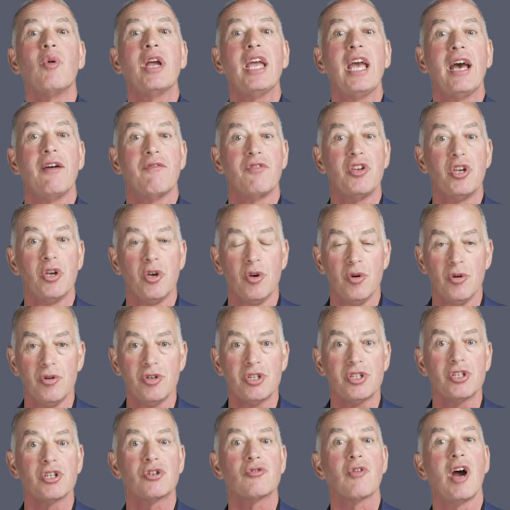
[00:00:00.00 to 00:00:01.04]
we have
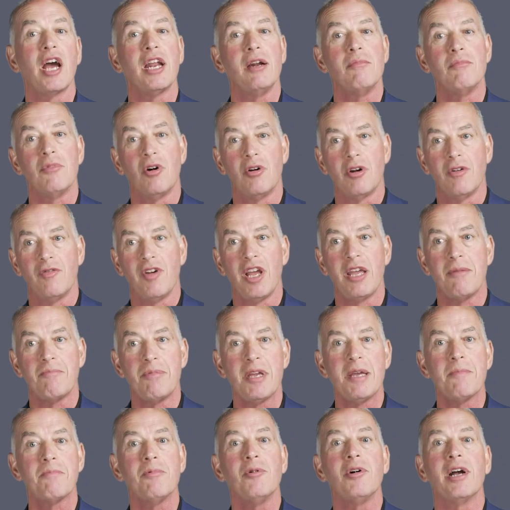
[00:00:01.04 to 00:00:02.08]
used to try to motivate
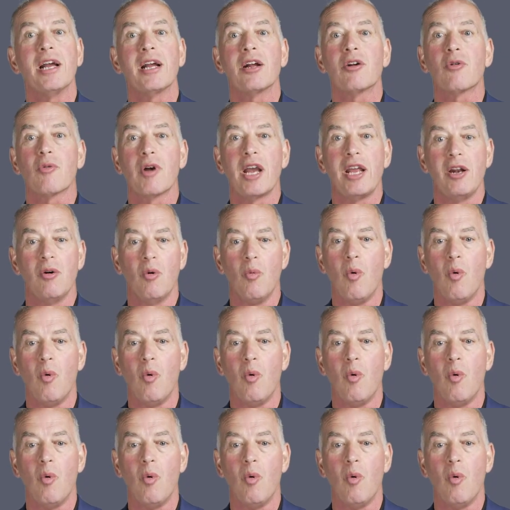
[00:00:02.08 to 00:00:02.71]
people and create a